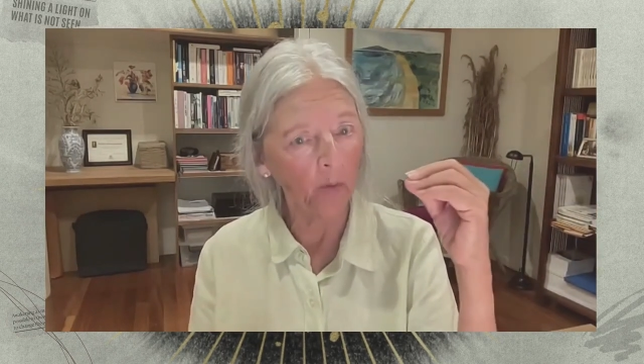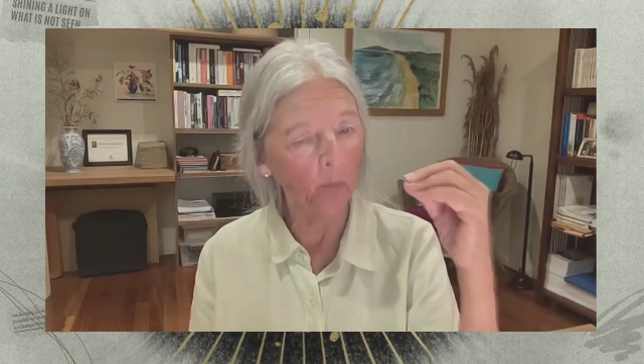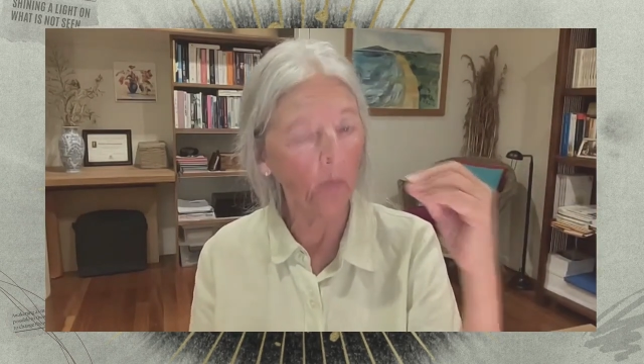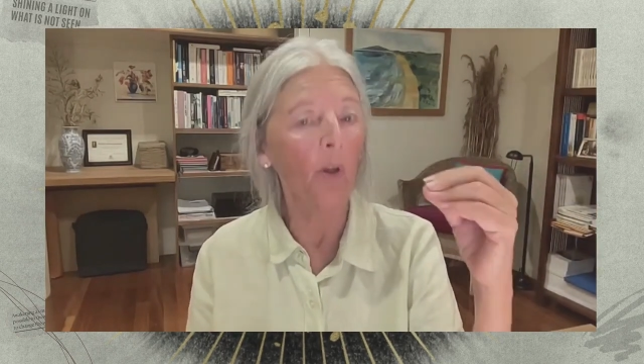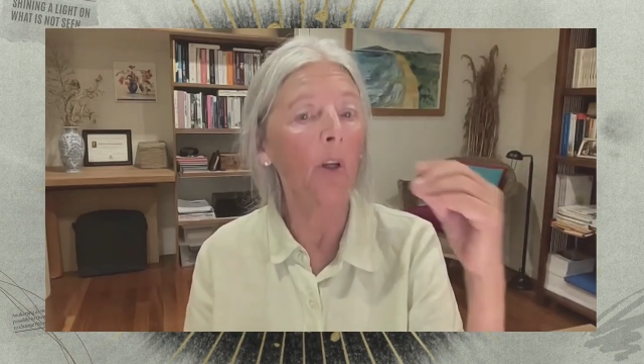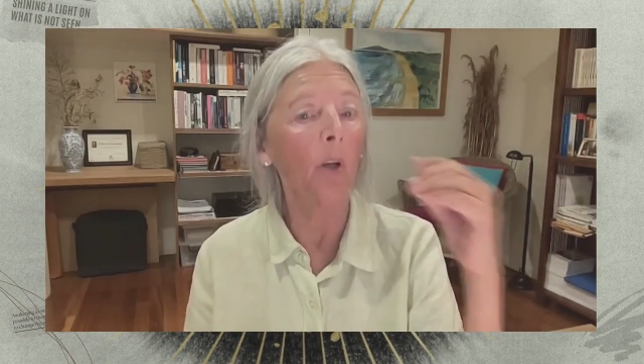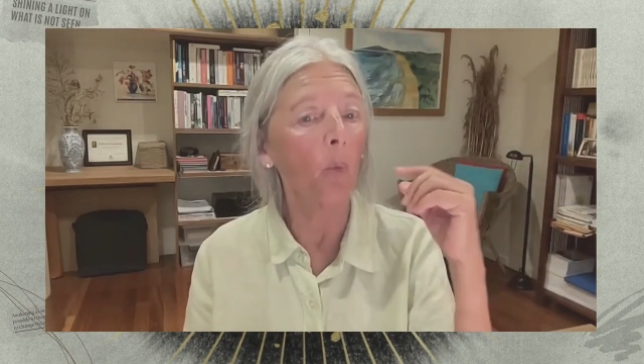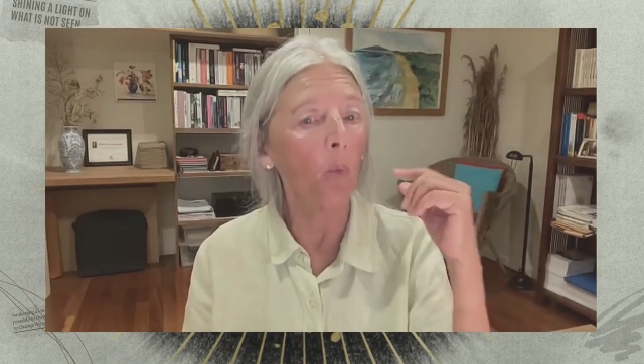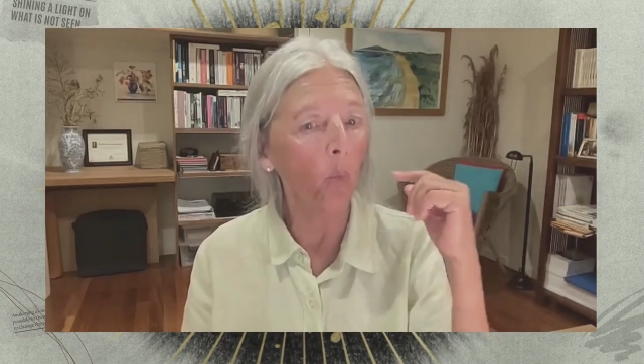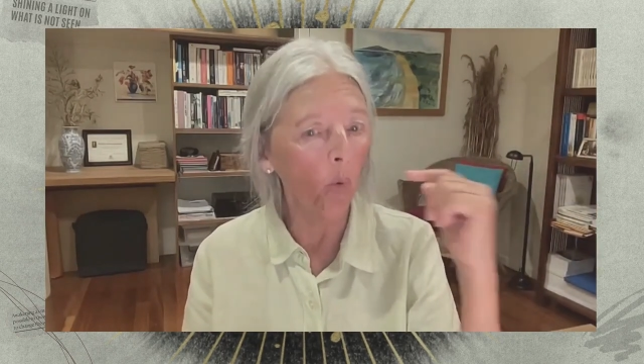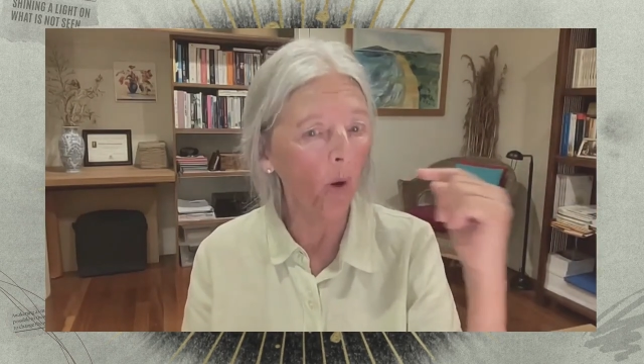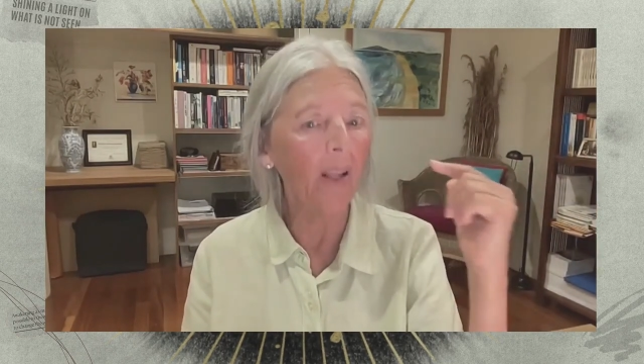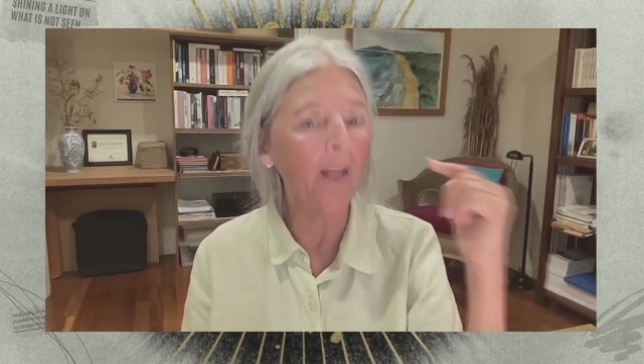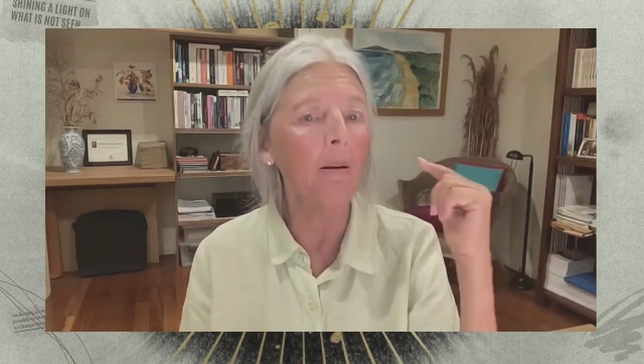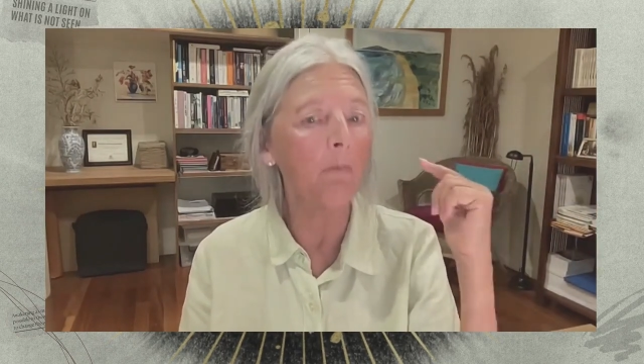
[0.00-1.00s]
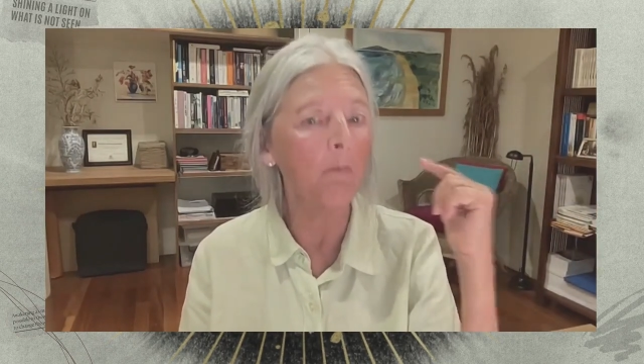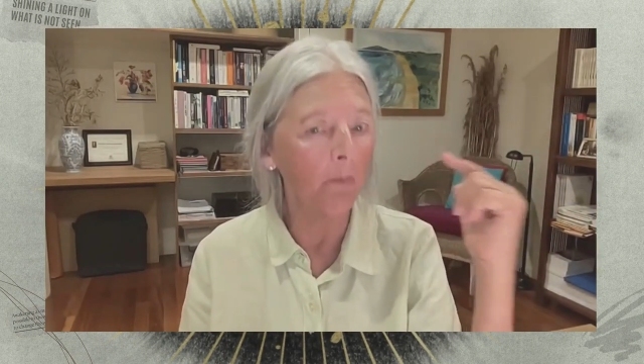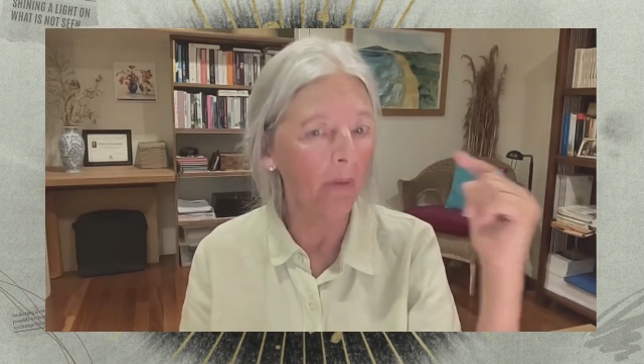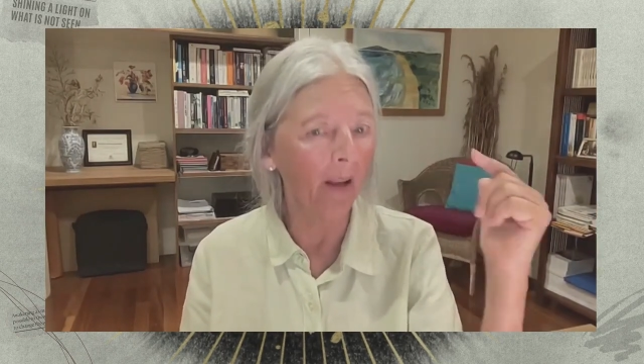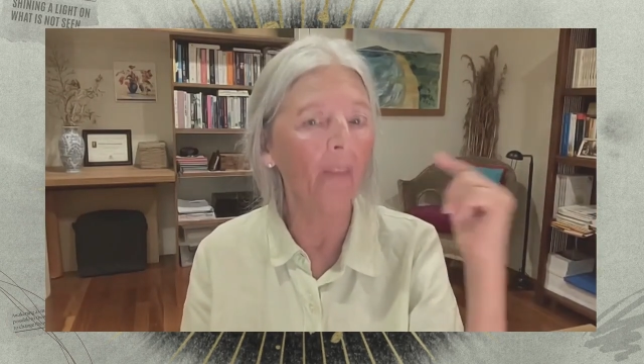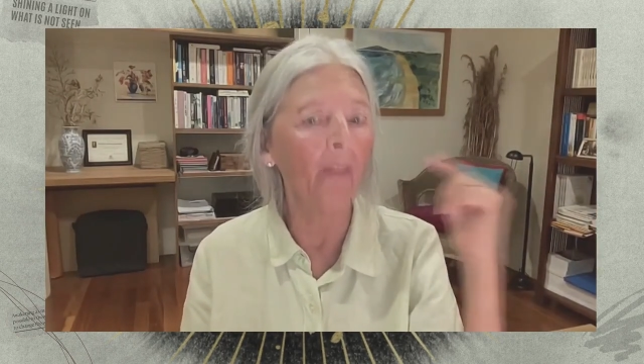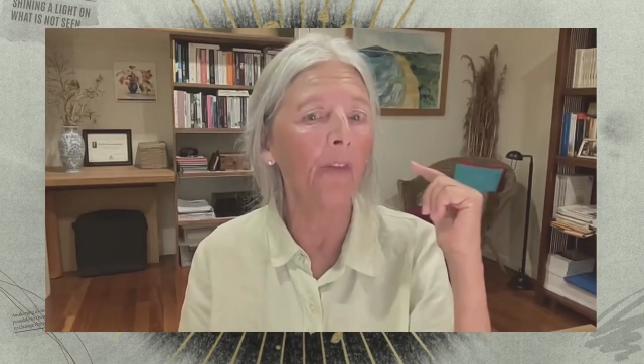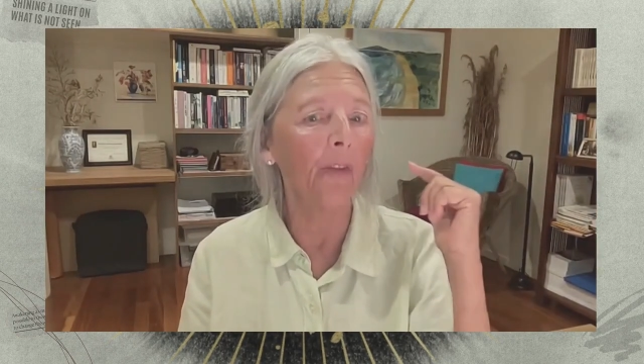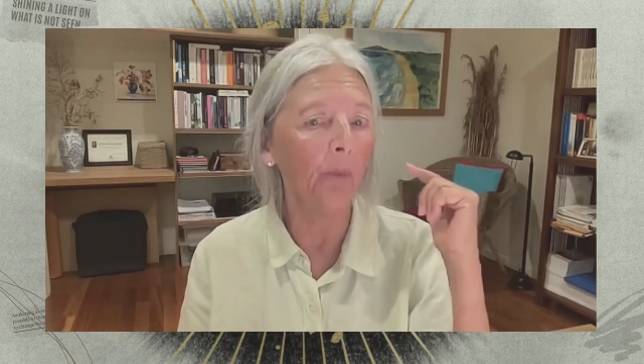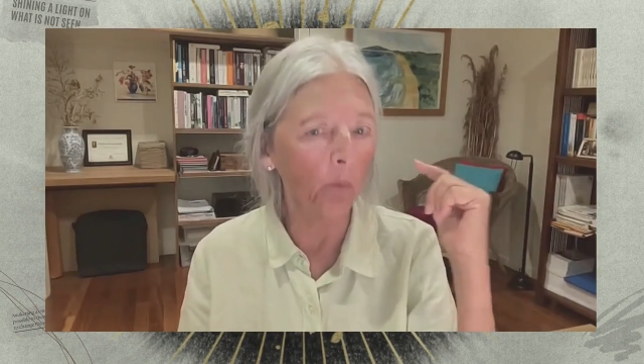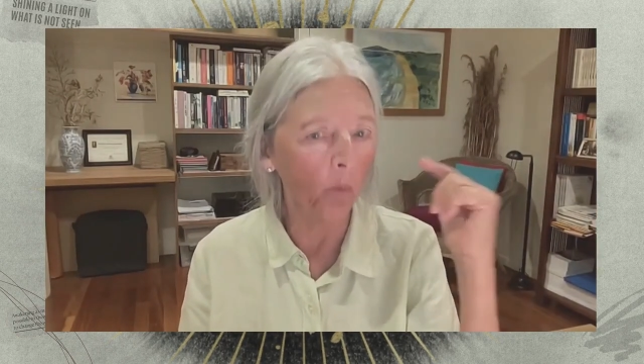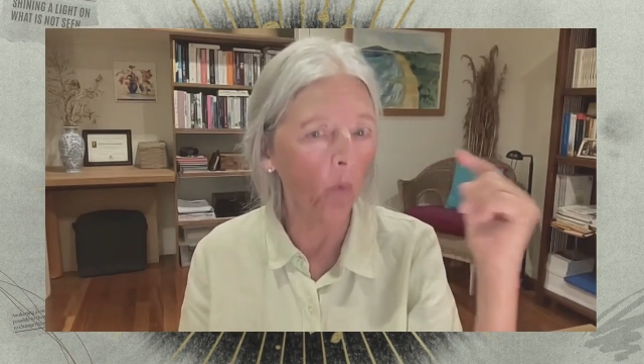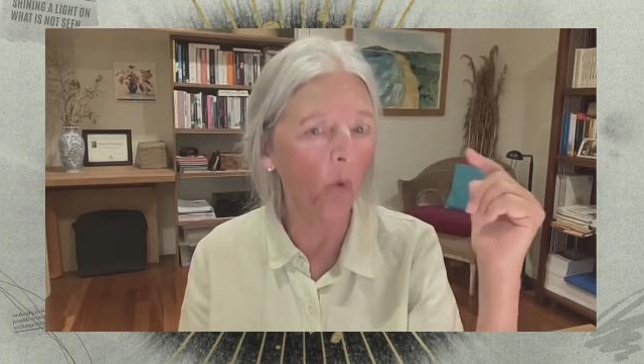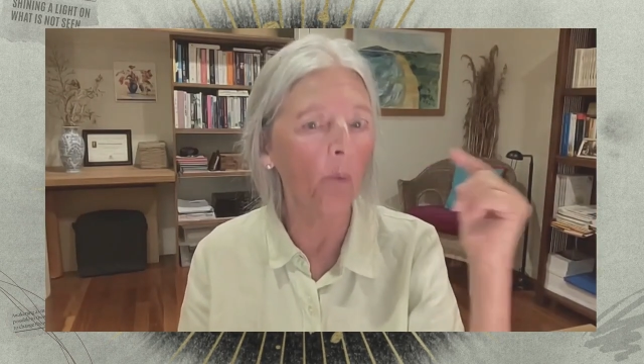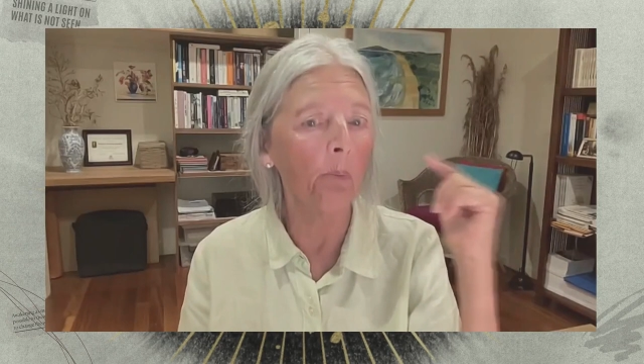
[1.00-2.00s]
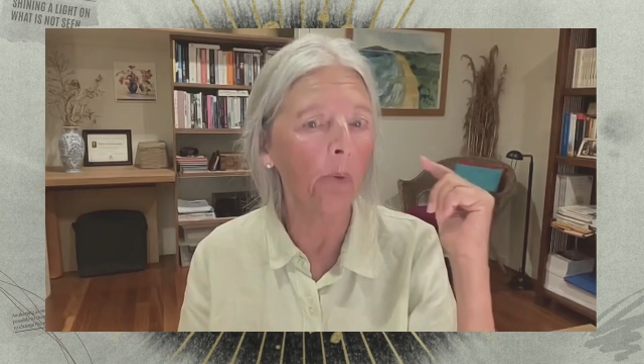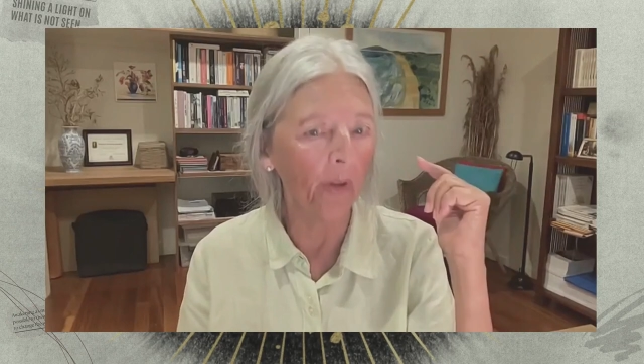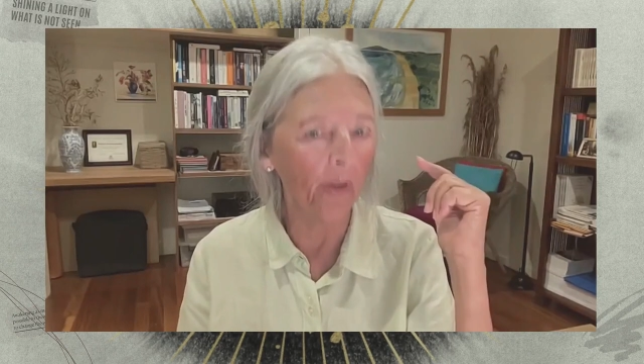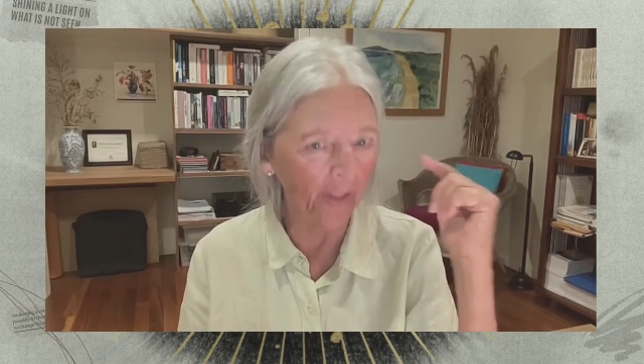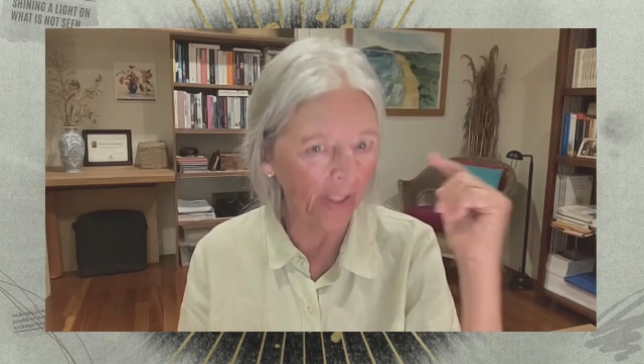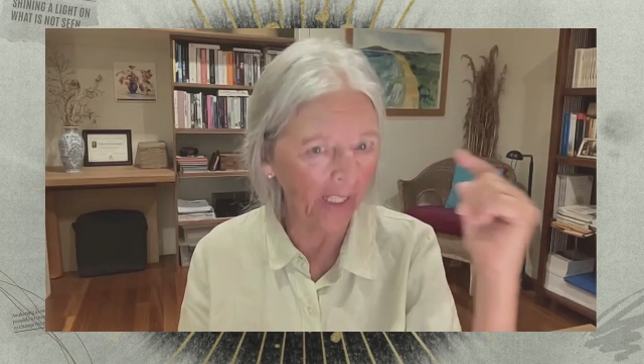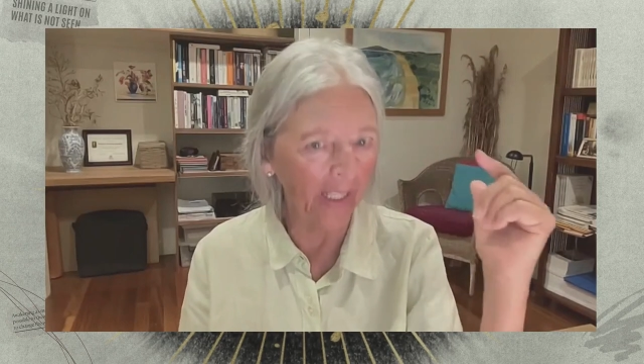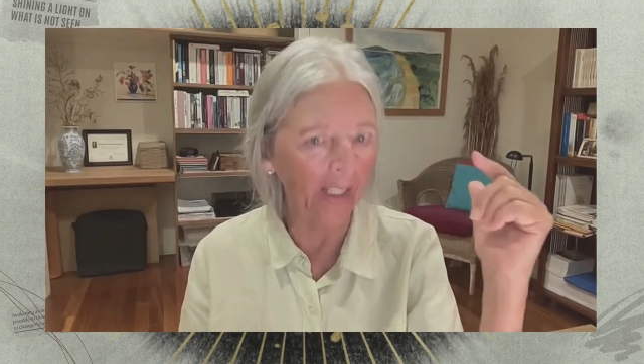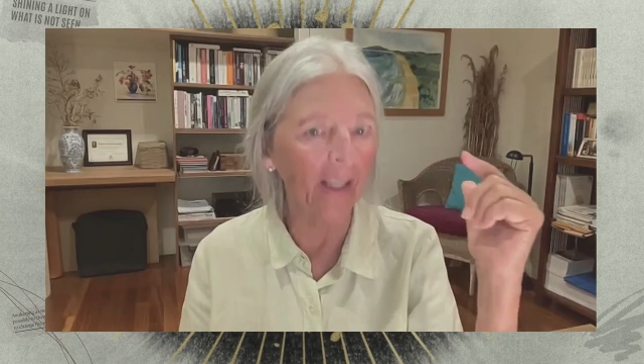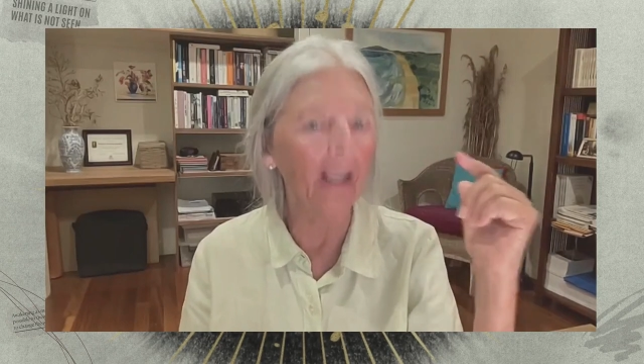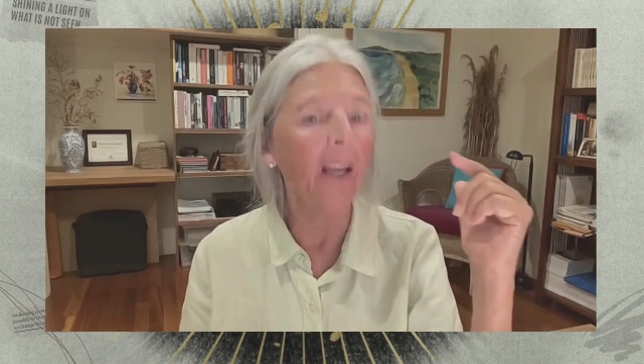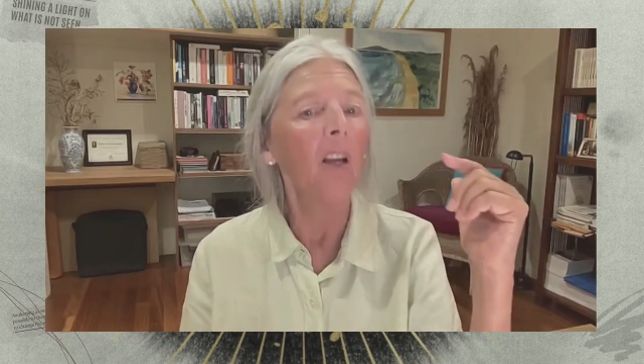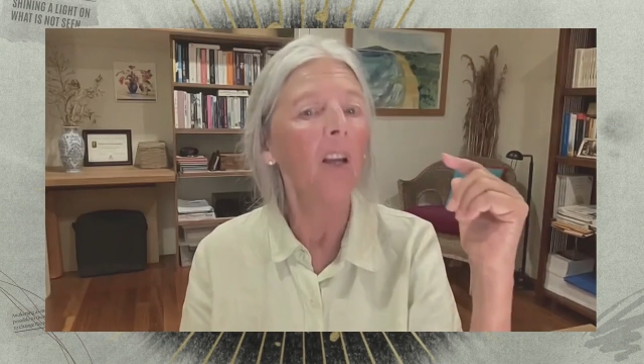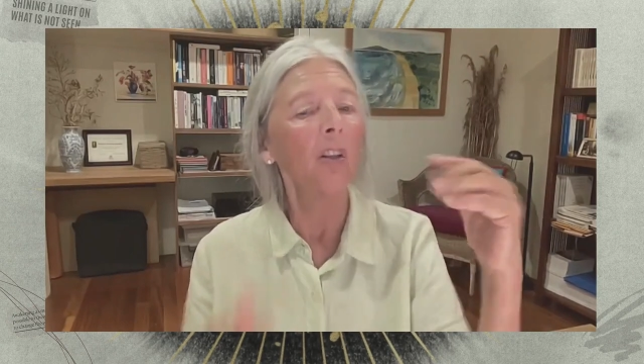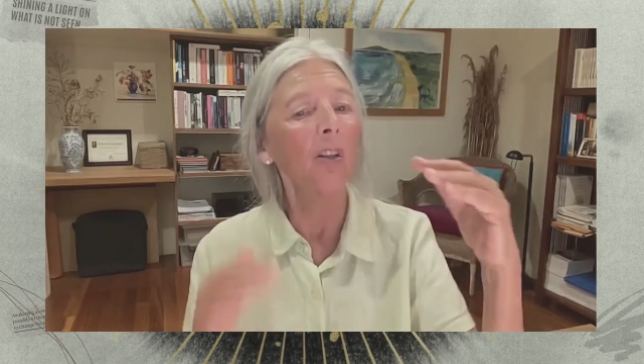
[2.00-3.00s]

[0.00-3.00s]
to work one month more per year